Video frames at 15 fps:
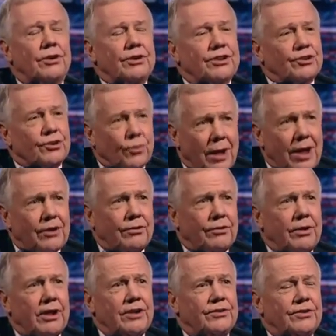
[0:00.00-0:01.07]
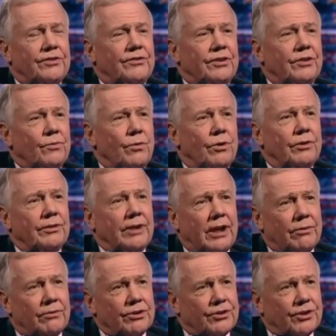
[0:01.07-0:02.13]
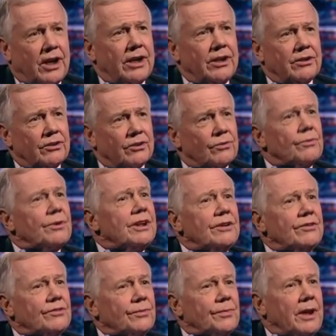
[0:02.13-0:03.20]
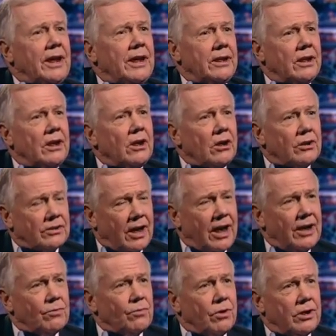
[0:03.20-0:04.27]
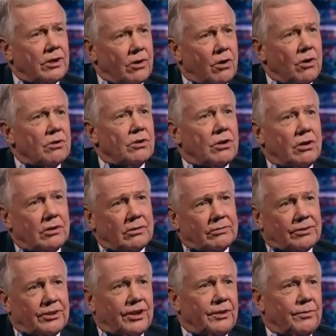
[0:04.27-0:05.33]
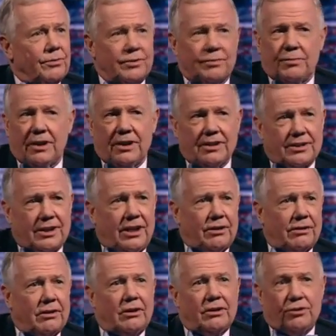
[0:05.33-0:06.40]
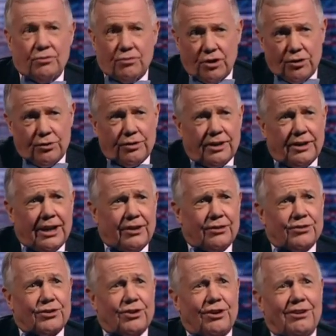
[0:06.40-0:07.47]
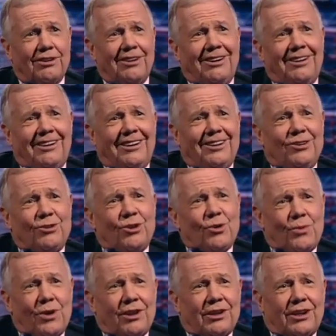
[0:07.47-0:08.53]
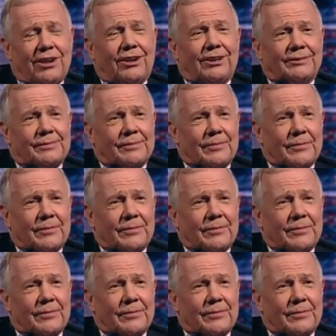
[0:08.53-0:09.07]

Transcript: The largest creditor nations in the world now are China, Korea, Japan, Taiwan, Hong Kong, Singapore. The money's there. You know who the debtors are, and you know where they are.